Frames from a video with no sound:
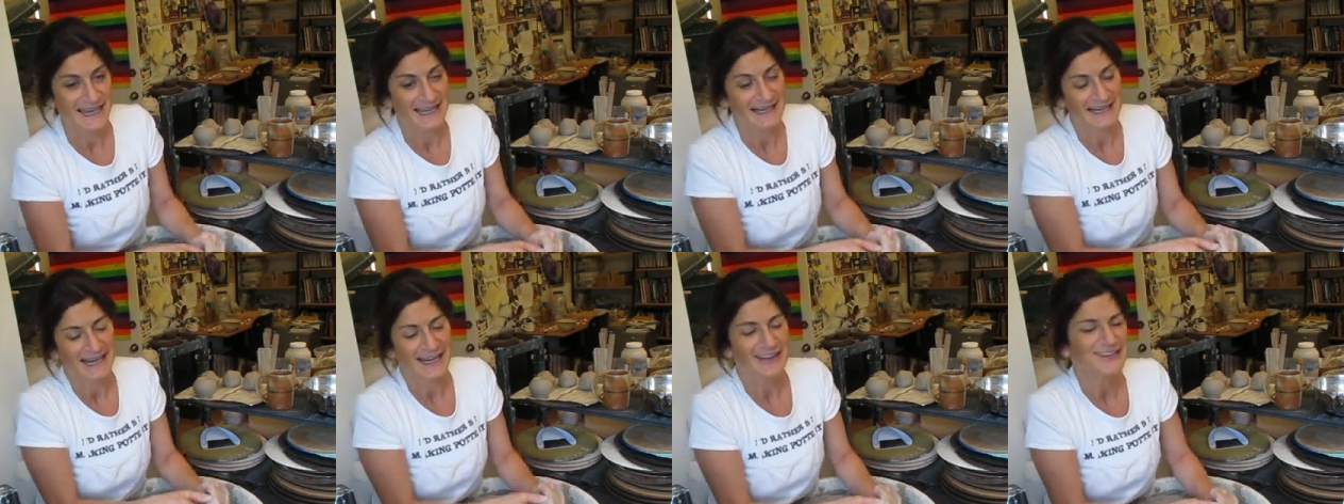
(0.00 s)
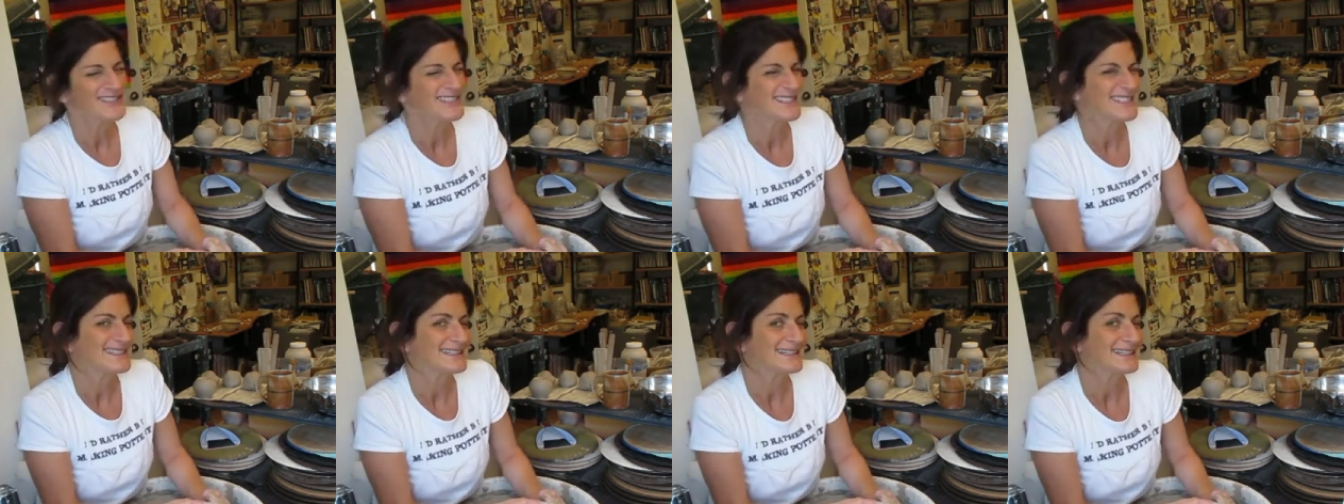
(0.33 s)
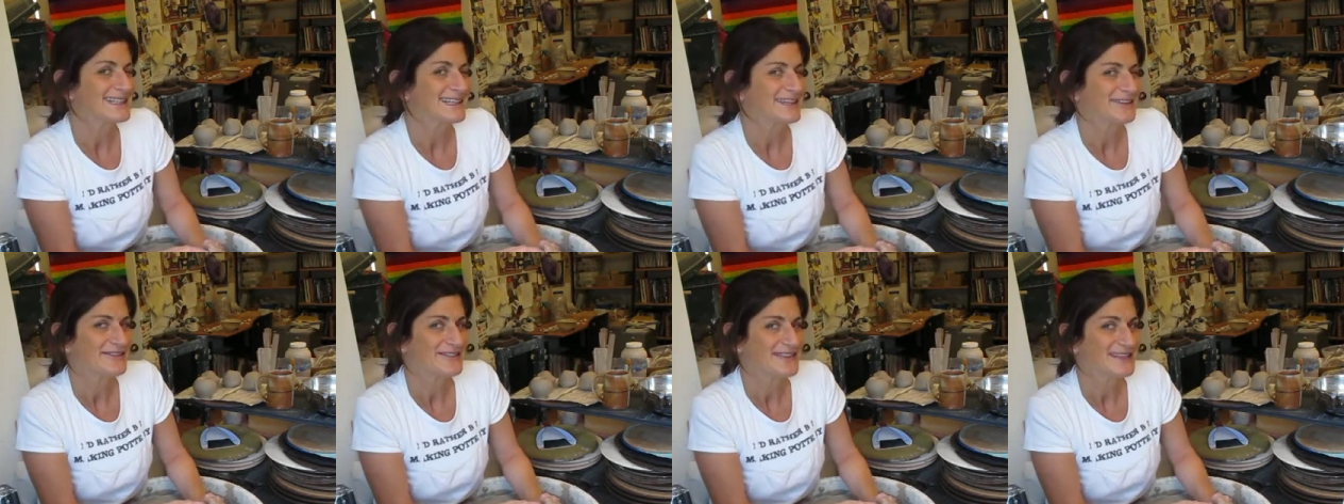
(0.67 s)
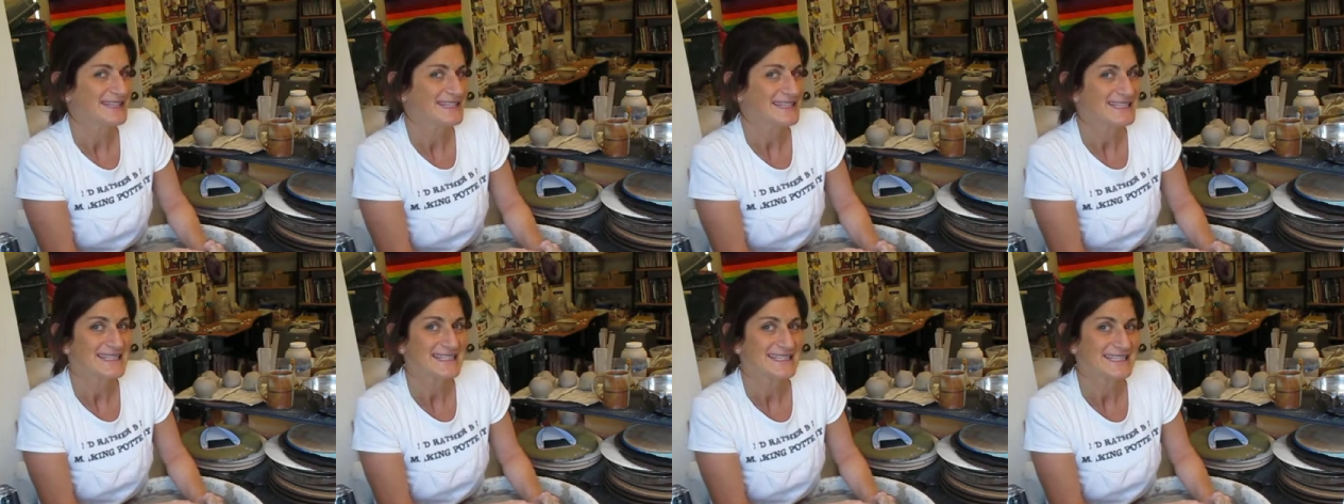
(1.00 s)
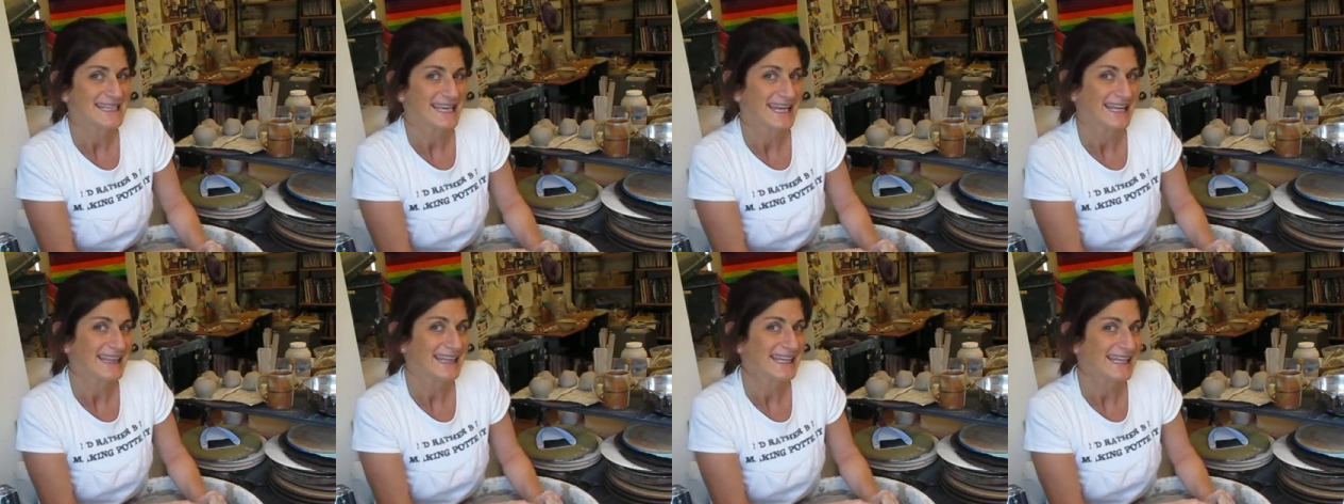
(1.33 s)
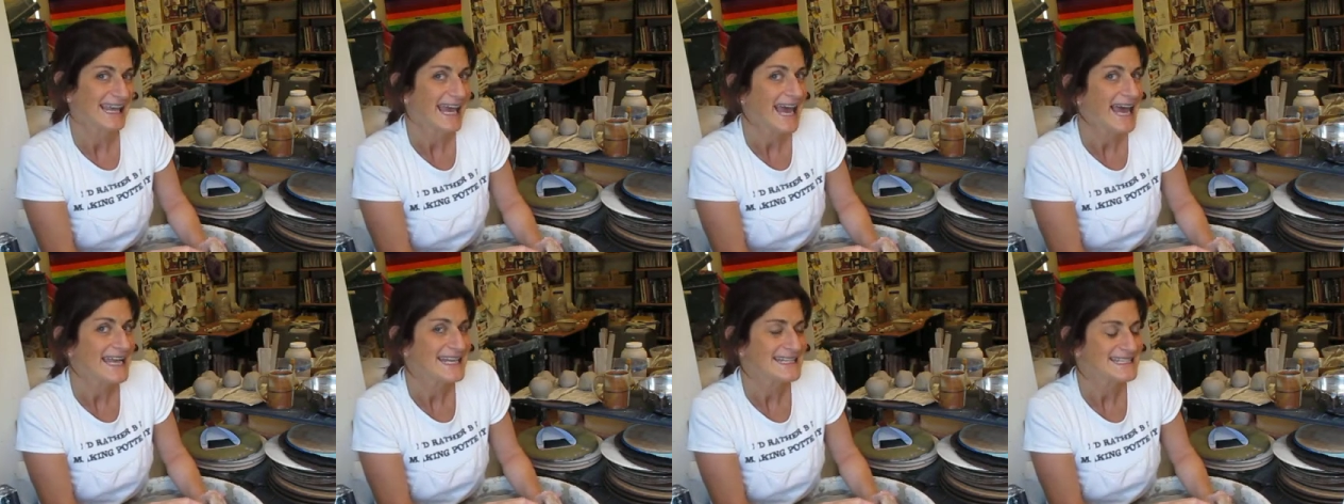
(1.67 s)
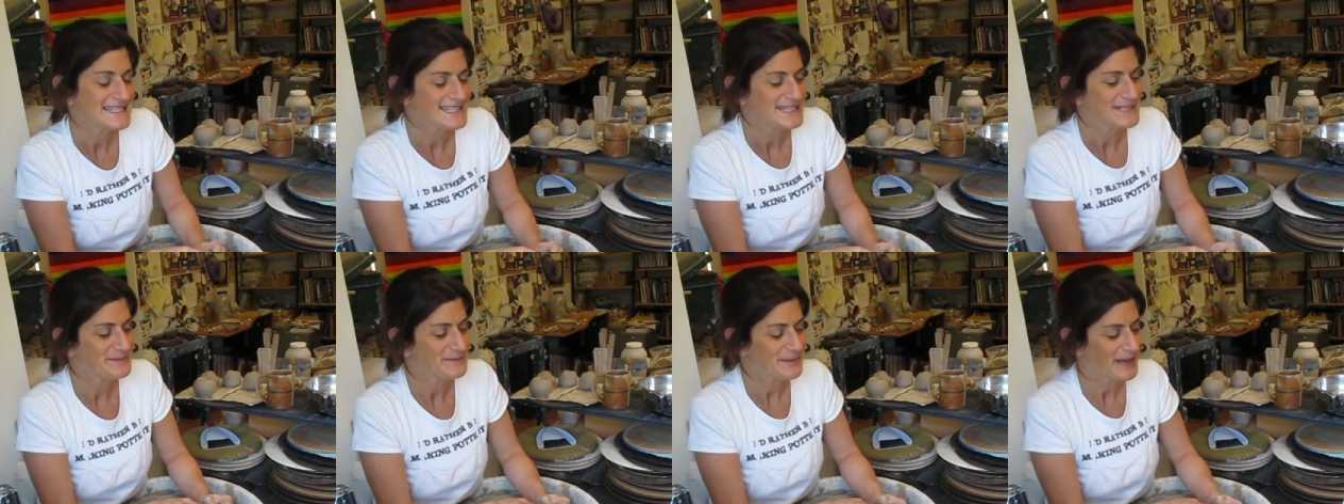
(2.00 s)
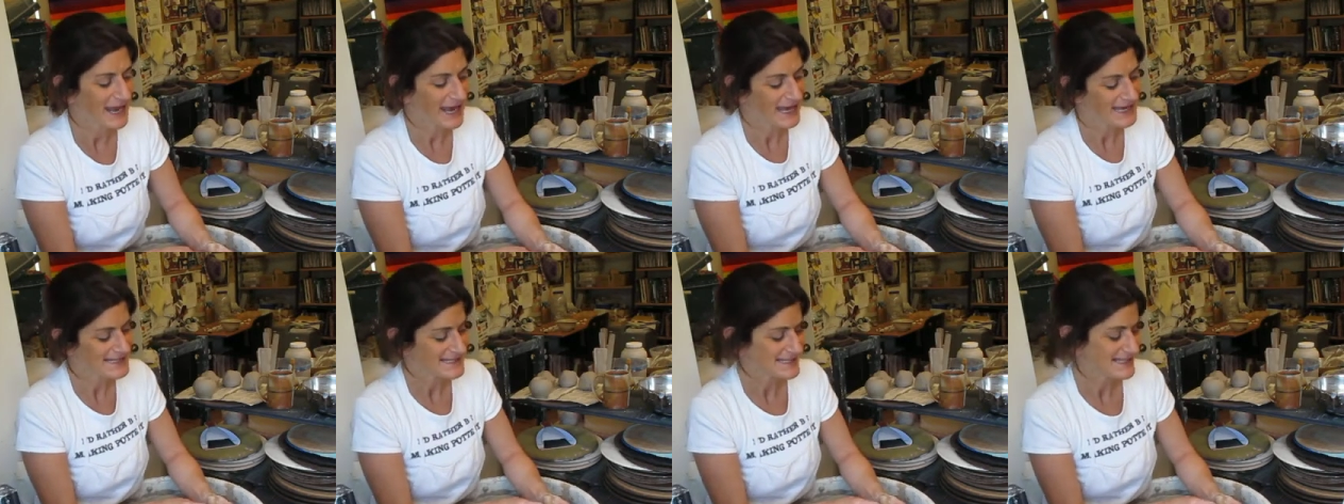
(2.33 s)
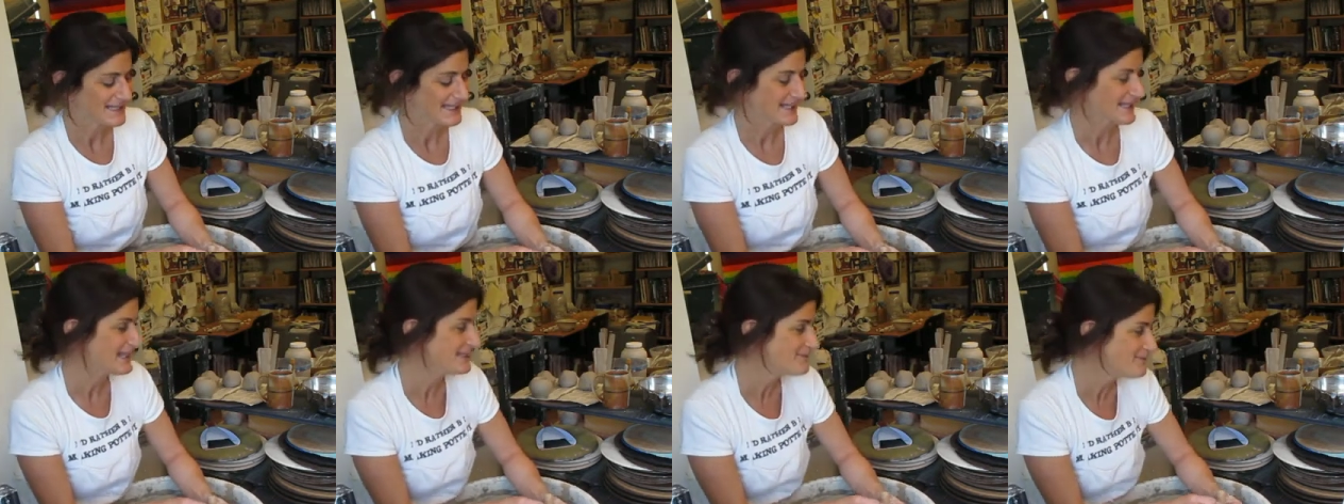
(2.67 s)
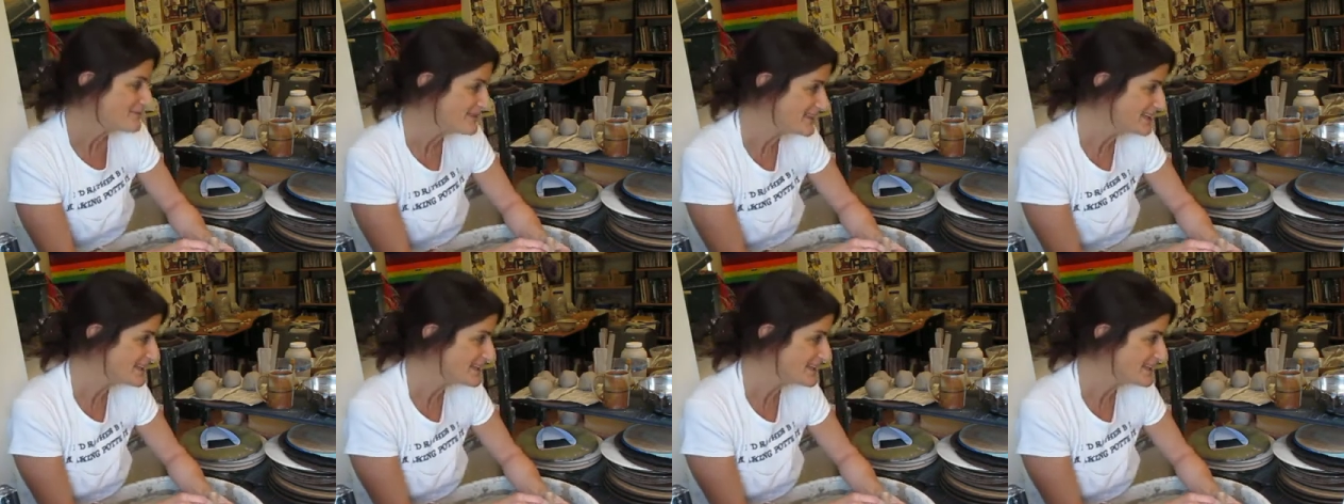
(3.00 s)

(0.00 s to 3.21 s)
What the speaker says: and I'll just leave this at the end in passing,